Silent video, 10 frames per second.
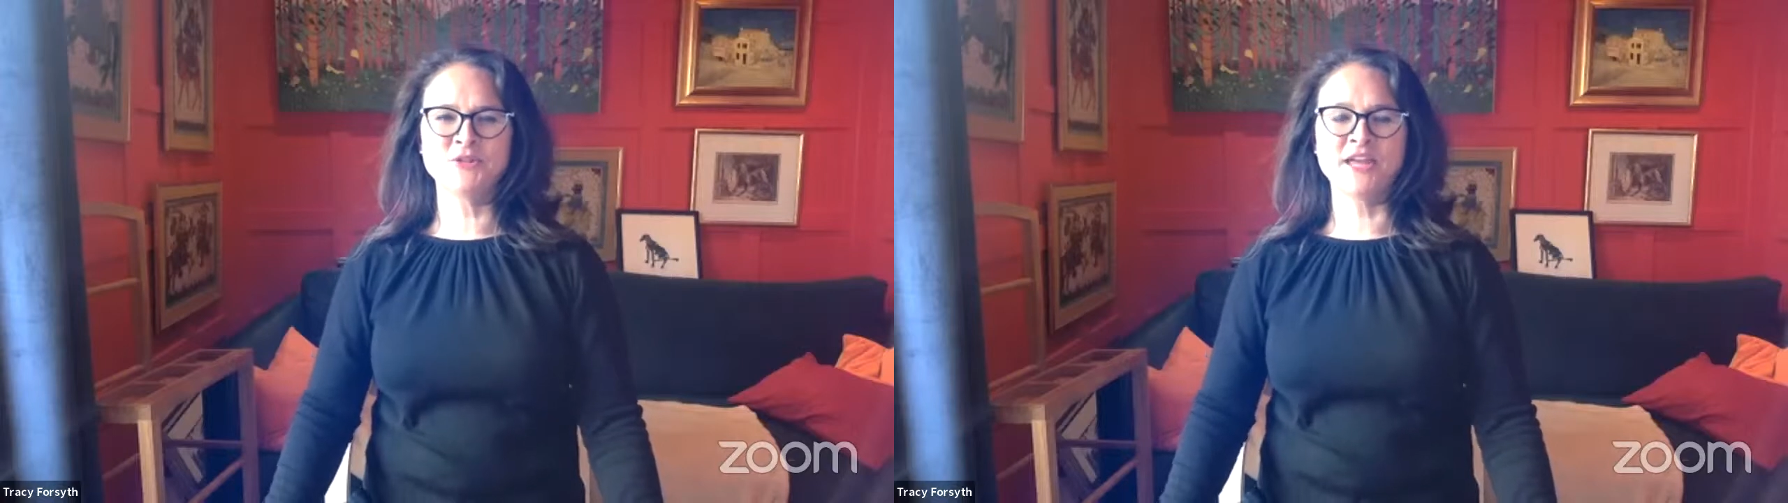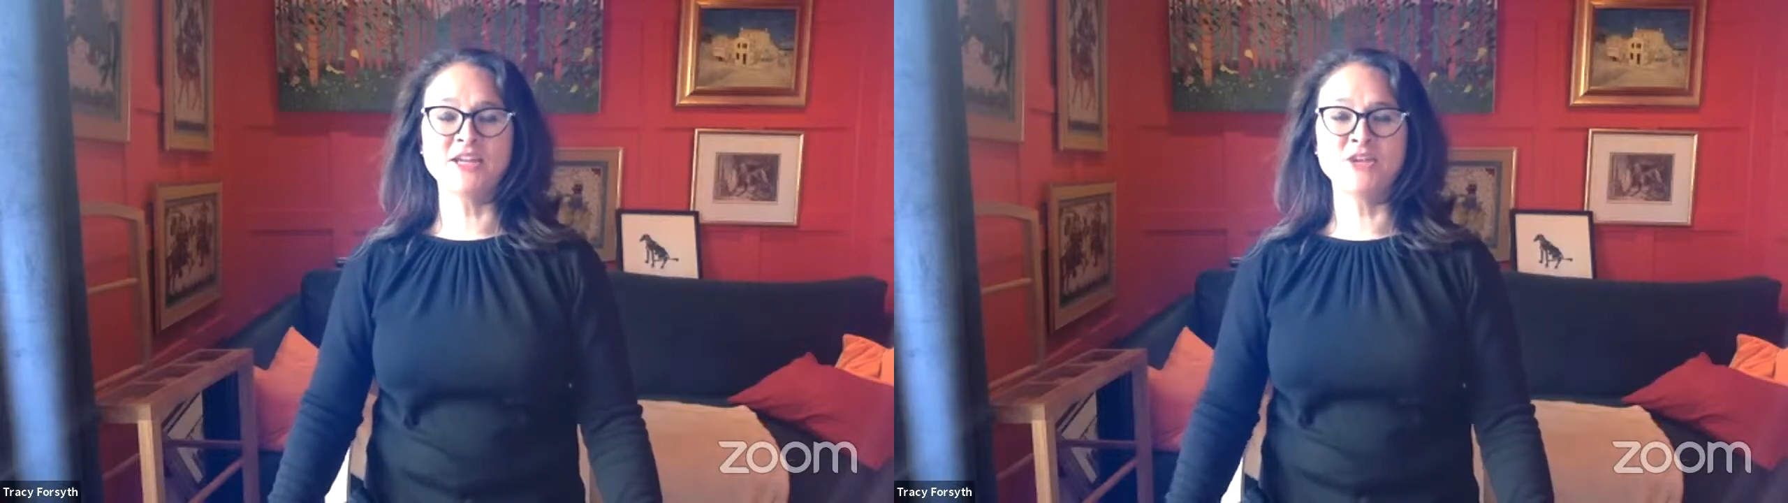
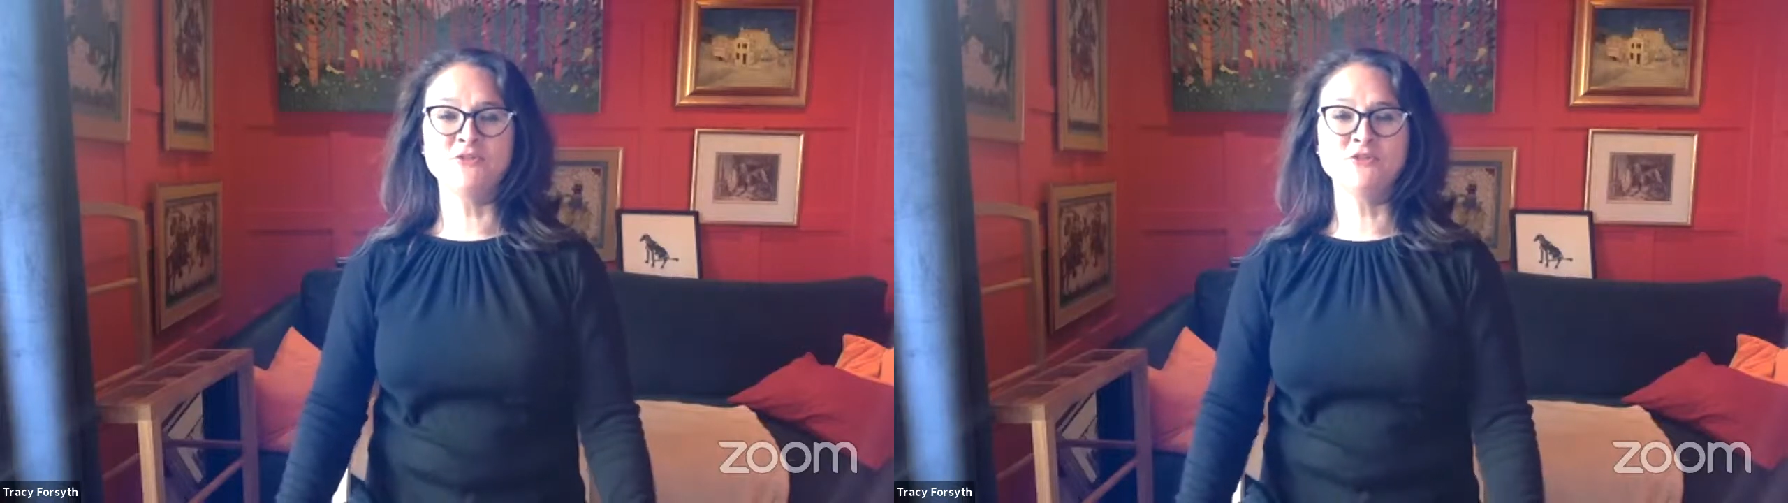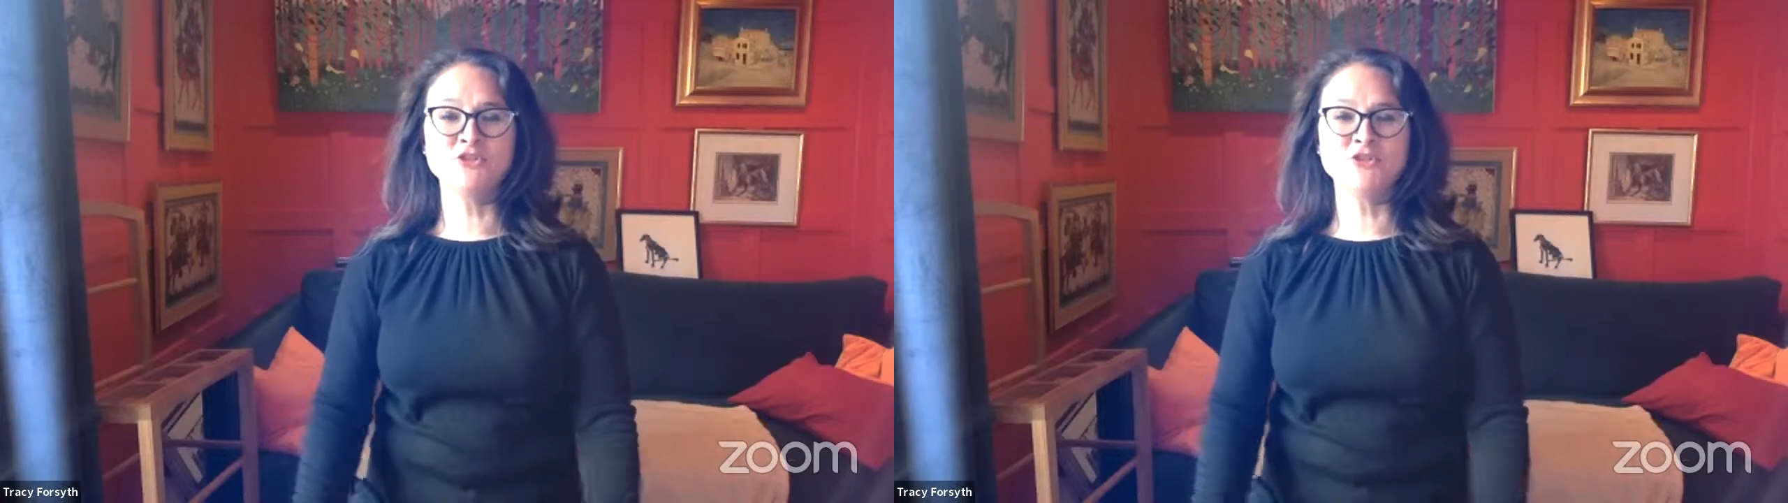Thank you
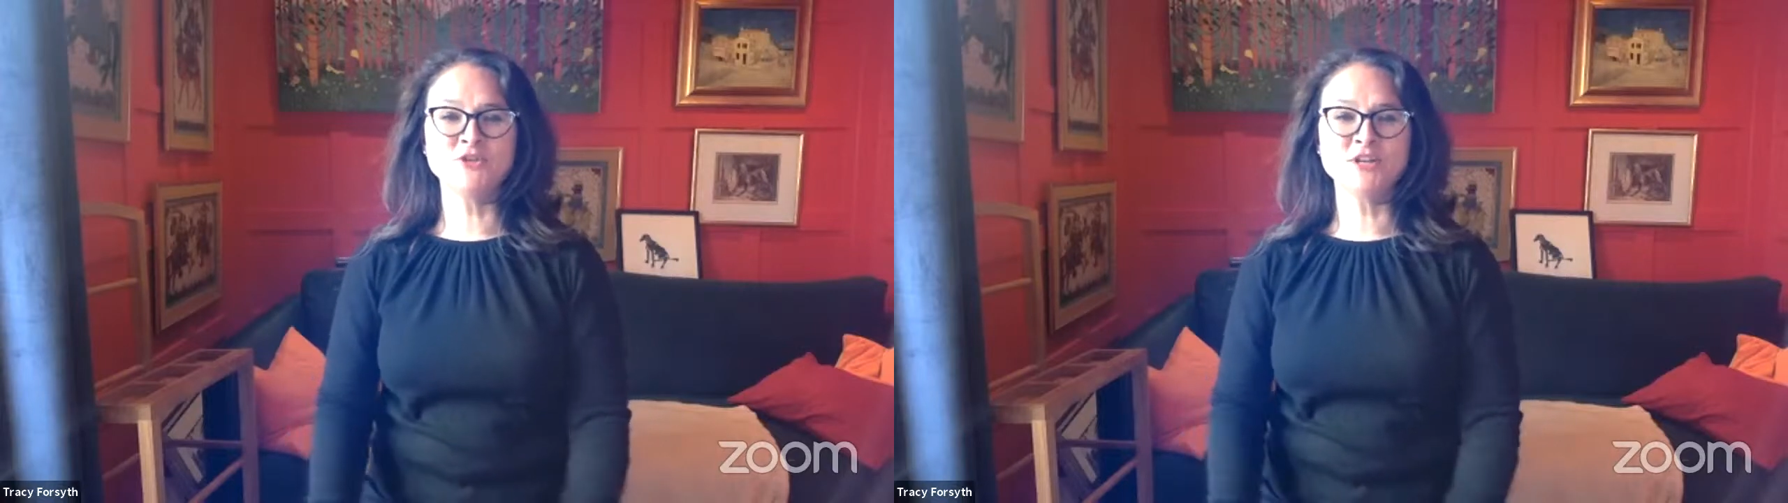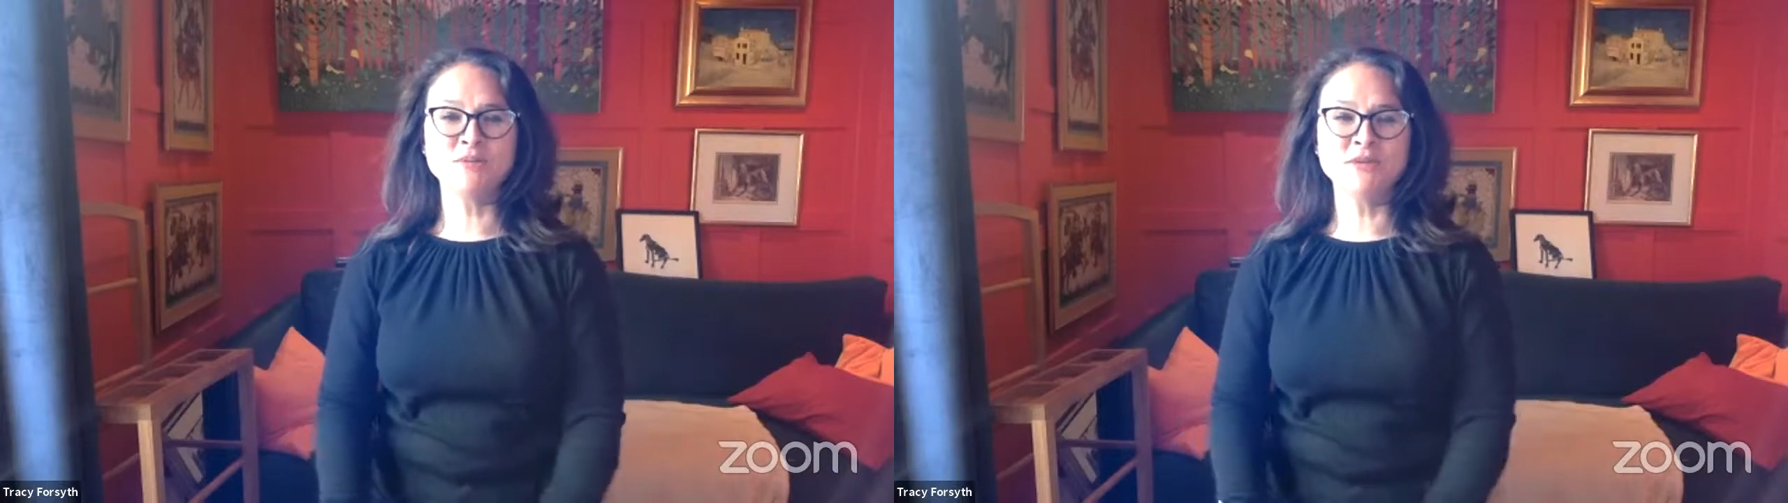for
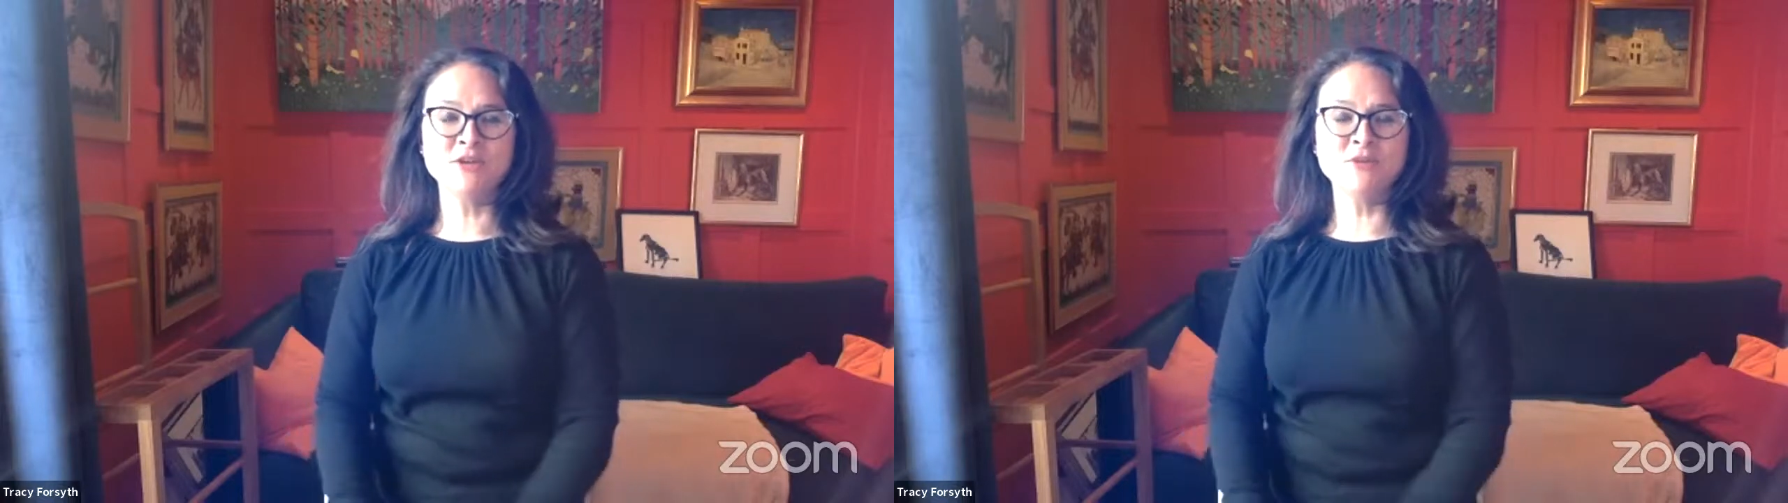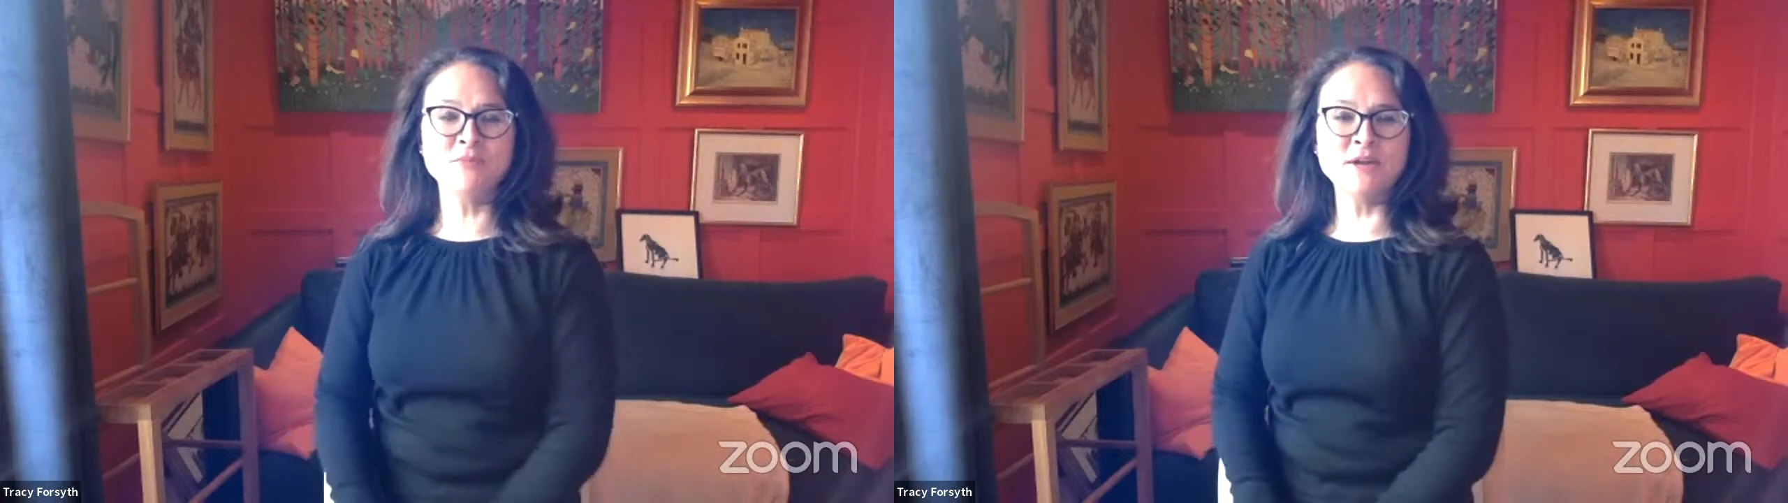joining me on